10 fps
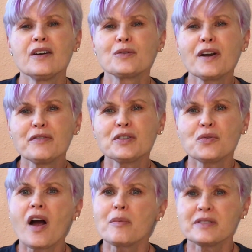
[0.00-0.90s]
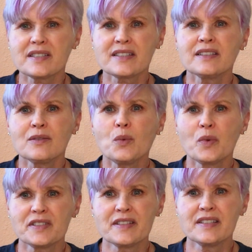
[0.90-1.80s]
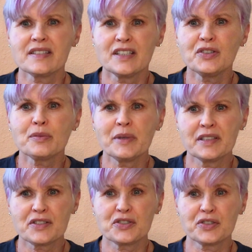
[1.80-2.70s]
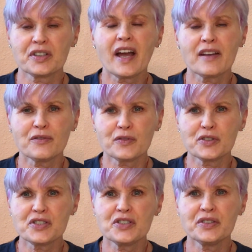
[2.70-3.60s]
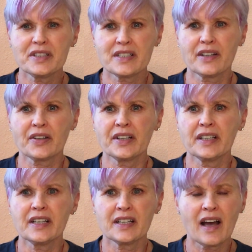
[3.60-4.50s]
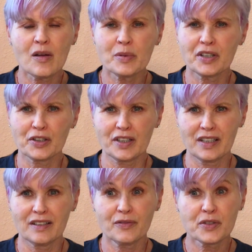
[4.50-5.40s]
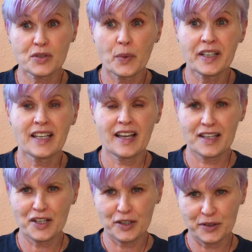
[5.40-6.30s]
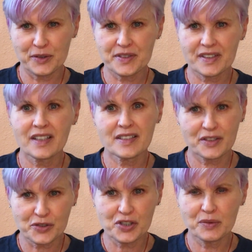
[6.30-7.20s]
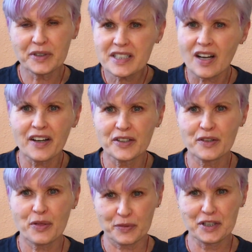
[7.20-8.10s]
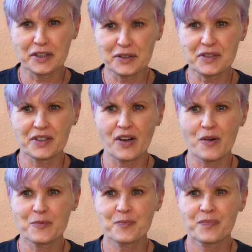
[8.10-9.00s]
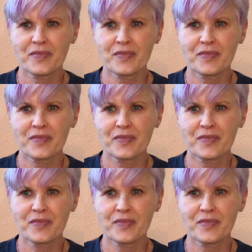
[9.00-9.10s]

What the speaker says: Reverend Robinson was the senior minister at First Unitarian in Albuquerque for 28 years until she retired 3 years ago.